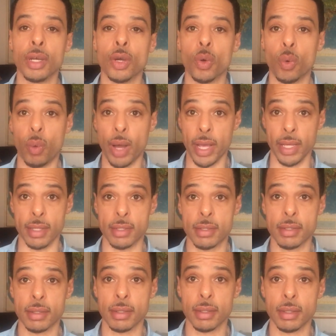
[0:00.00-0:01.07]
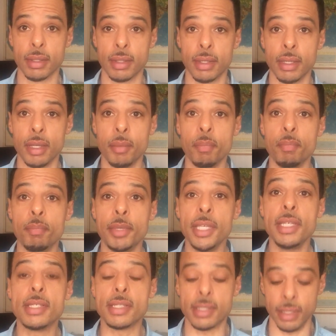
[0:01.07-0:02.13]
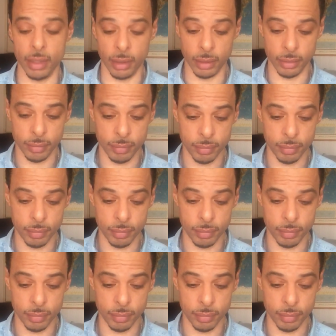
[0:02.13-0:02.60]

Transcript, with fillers: Quiet, be still.